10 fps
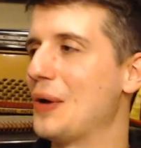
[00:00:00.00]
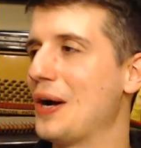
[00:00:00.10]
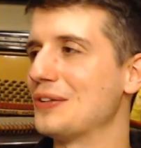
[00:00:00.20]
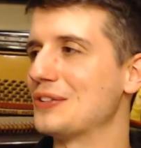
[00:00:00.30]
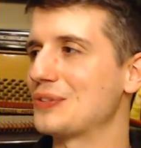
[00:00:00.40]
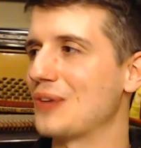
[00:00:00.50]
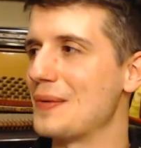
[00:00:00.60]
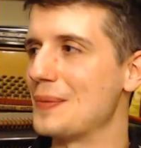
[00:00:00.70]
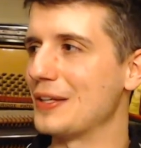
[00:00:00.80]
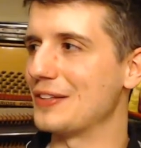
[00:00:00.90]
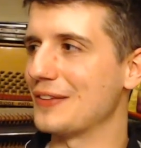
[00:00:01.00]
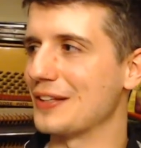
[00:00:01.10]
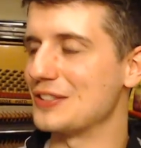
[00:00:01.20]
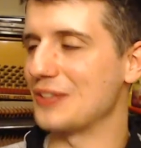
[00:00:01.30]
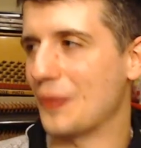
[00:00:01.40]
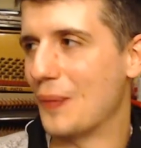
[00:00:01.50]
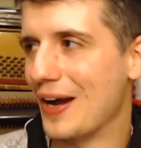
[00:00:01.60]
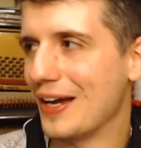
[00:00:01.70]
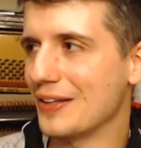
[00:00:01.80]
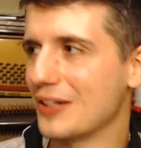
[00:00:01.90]
know how to describe it, but it's like she's like
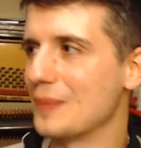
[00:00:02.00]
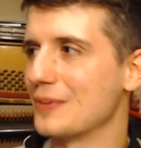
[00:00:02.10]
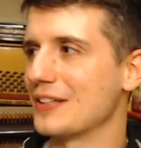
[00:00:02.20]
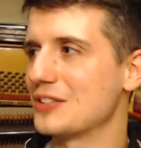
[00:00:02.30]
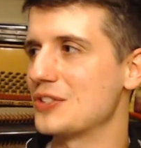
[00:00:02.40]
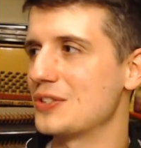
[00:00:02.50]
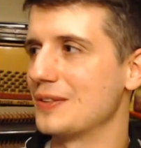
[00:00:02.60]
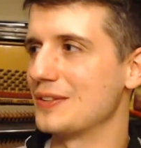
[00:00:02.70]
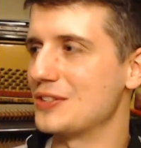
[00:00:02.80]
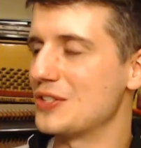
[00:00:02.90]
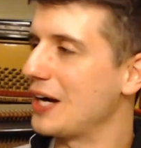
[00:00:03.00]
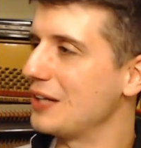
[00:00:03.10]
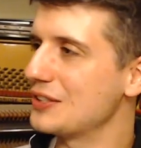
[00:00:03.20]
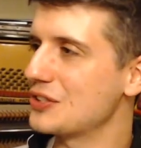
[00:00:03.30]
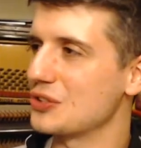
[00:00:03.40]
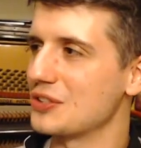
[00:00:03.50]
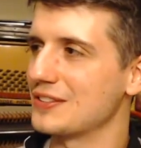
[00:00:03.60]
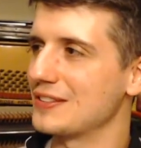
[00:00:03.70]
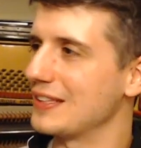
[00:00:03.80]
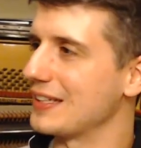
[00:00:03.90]
quiet, like almost like childish, or
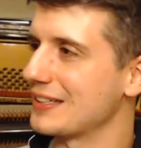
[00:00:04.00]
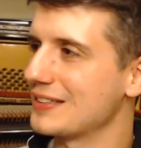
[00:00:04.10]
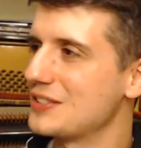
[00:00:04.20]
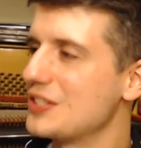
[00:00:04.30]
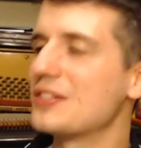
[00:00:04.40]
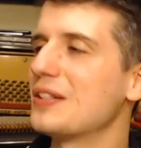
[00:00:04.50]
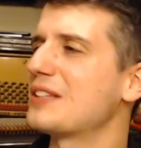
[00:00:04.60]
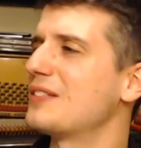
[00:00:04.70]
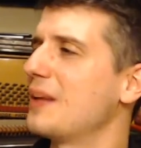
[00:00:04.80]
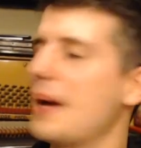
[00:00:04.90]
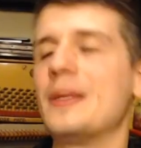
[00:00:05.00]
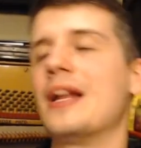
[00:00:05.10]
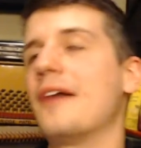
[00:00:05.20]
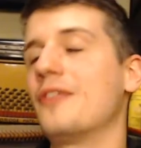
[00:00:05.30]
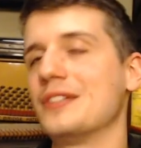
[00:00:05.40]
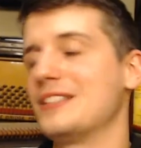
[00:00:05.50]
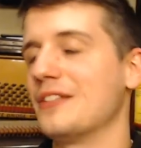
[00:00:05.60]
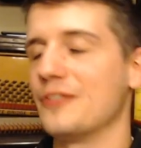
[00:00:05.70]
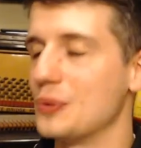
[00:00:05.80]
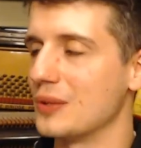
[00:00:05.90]
just like she doesn't like. I mean, I've only seen a
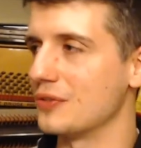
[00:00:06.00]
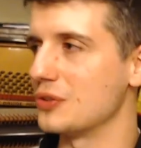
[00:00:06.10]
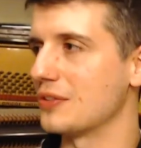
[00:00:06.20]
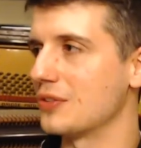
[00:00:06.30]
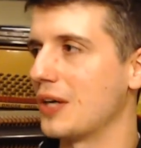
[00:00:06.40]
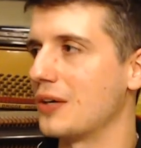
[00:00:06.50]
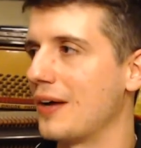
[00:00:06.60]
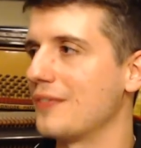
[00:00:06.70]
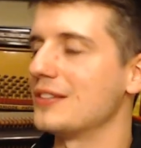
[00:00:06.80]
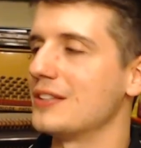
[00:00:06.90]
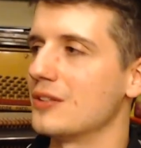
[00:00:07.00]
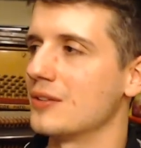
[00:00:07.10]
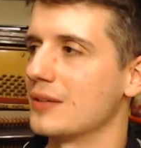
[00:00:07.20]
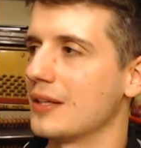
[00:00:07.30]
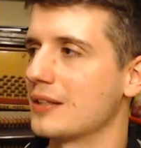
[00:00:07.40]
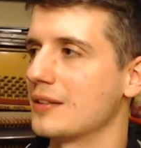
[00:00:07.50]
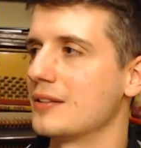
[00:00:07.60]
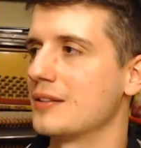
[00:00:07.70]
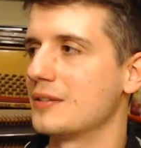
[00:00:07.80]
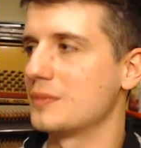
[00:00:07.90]
few interviews of her. Haven't seen her like
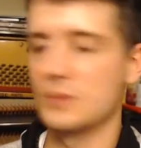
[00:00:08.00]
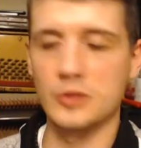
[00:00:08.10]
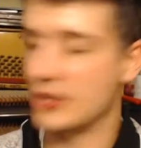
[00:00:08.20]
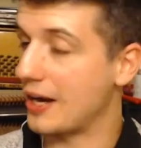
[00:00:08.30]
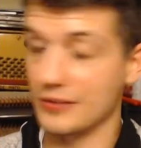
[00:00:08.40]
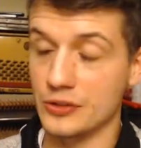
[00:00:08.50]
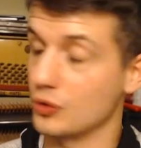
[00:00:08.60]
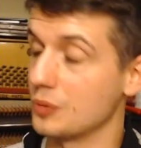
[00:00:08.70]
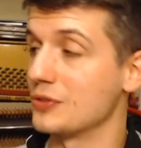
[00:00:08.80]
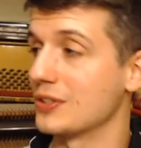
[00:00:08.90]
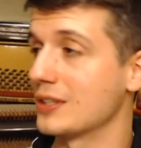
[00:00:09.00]
dive into her music.